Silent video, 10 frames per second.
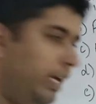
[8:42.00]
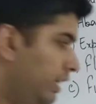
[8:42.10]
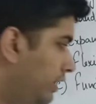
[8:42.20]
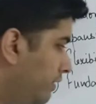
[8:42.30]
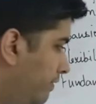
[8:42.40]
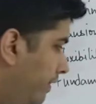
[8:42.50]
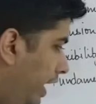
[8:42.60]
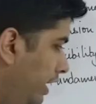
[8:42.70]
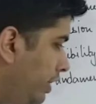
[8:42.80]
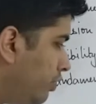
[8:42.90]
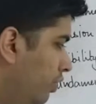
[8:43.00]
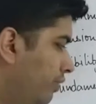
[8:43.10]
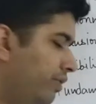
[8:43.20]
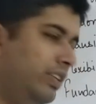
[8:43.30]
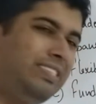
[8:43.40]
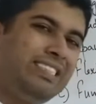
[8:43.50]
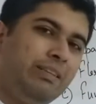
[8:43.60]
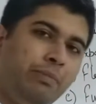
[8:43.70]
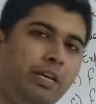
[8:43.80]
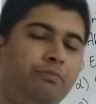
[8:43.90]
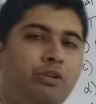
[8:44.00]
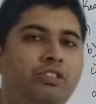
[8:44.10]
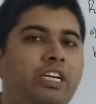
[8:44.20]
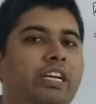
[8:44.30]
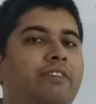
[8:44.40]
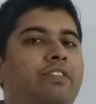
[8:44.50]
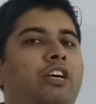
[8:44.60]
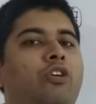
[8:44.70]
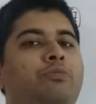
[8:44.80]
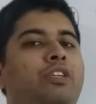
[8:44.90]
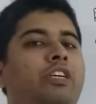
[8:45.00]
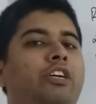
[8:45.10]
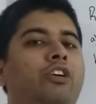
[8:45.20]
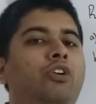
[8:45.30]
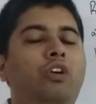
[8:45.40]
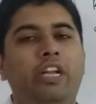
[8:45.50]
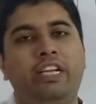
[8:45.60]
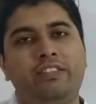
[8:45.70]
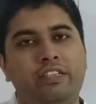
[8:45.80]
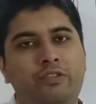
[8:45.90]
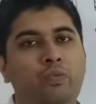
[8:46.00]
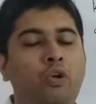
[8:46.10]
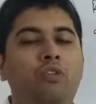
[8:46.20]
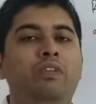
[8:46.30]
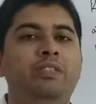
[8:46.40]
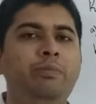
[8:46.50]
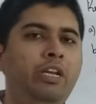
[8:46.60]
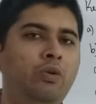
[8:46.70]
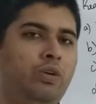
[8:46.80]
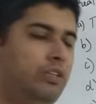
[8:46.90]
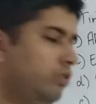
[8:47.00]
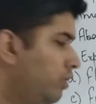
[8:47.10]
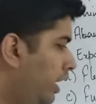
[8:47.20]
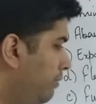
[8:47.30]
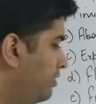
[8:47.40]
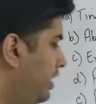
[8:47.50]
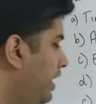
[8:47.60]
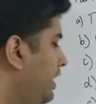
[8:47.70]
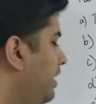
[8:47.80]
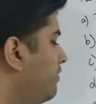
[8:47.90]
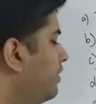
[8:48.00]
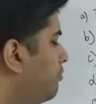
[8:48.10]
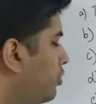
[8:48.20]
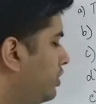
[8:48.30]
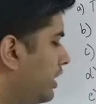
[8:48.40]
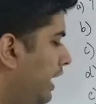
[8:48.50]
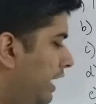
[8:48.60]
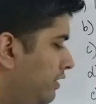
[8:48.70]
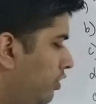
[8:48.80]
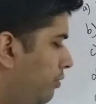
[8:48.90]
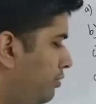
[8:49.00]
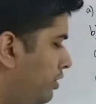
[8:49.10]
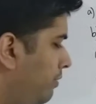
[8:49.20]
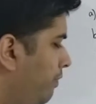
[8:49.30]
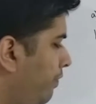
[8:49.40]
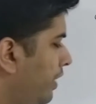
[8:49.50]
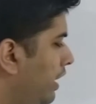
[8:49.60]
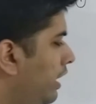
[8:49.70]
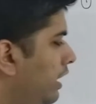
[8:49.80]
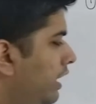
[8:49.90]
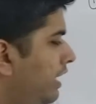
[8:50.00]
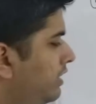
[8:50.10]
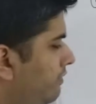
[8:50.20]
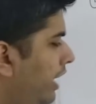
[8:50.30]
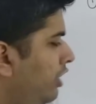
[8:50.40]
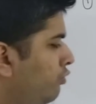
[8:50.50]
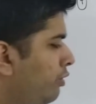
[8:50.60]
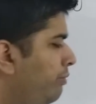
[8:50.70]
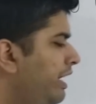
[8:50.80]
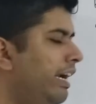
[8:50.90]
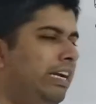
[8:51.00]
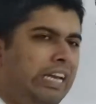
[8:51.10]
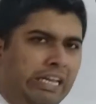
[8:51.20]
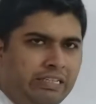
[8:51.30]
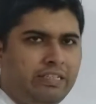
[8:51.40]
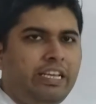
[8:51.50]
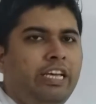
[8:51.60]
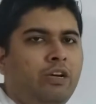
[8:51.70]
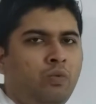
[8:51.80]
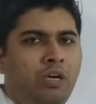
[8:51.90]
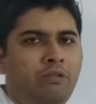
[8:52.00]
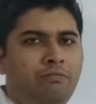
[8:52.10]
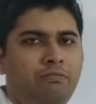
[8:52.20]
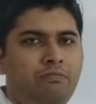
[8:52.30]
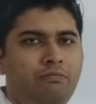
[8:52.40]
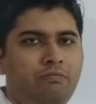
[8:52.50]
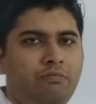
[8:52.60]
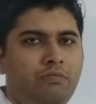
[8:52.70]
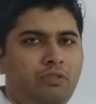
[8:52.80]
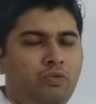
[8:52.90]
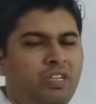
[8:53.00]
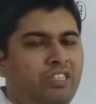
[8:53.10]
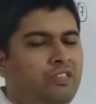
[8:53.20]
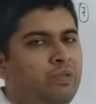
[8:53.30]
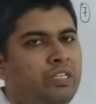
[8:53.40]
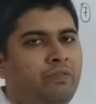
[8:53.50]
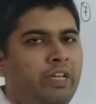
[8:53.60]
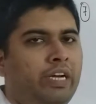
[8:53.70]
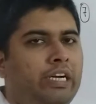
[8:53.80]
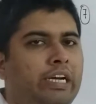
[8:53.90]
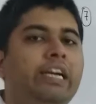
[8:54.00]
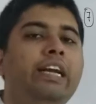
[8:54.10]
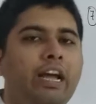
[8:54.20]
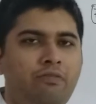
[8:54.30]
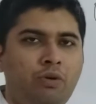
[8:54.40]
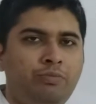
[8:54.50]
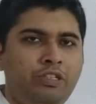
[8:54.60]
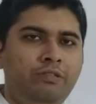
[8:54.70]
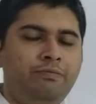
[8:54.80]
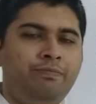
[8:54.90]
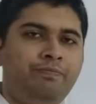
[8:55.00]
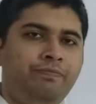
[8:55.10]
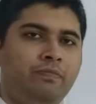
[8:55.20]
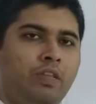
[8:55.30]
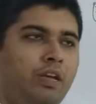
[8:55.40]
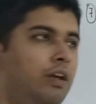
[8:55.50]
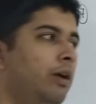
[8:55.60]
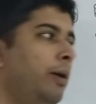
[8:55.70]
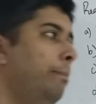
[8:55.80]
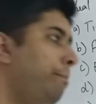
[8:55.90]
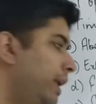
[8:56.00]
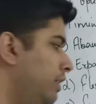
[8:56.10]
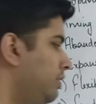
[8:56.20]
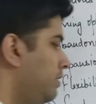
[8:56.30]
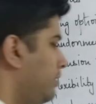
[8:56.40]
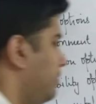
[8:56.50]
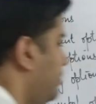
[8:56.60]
the value of a similar project, if that option did not exist, would always be lower. So I'm saying if the project has an option, its value would be at least equal to a situation where it didn't have option, plus